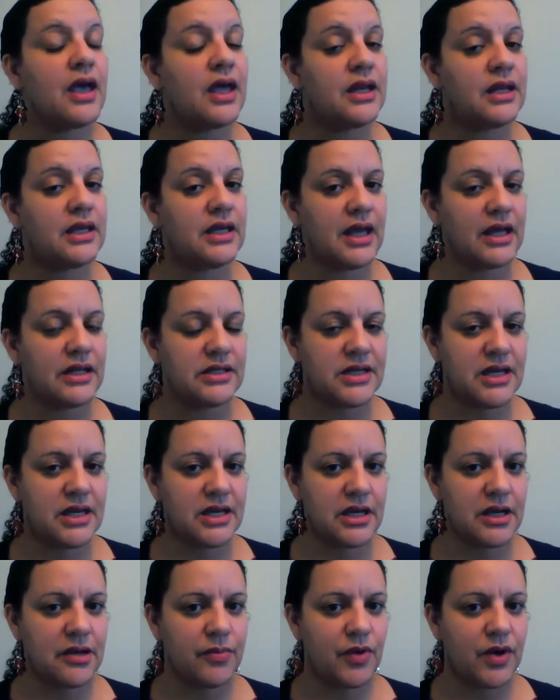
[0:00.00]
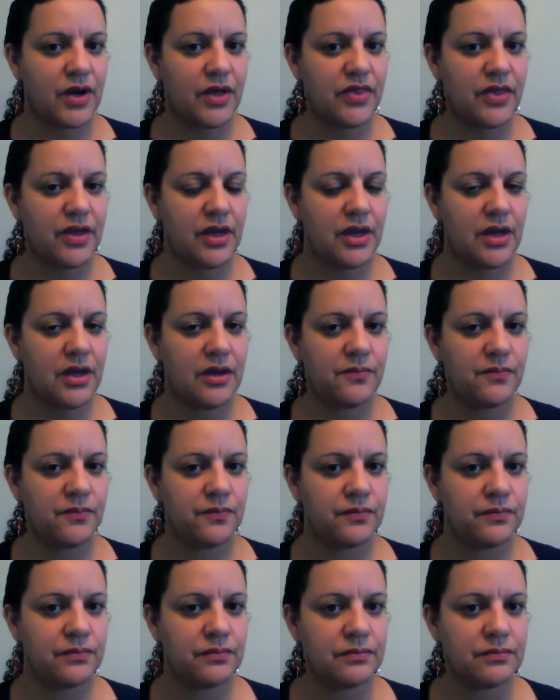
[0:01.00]
And again, taking a breath in
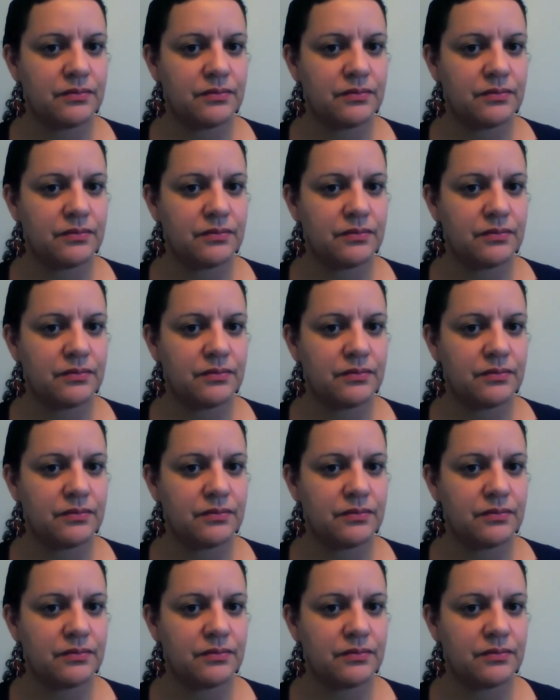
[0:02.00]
